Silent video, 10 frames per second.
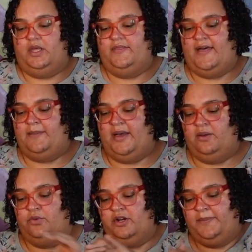that
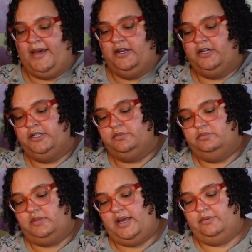might work better,
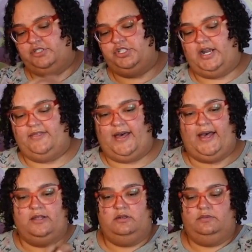I would try that.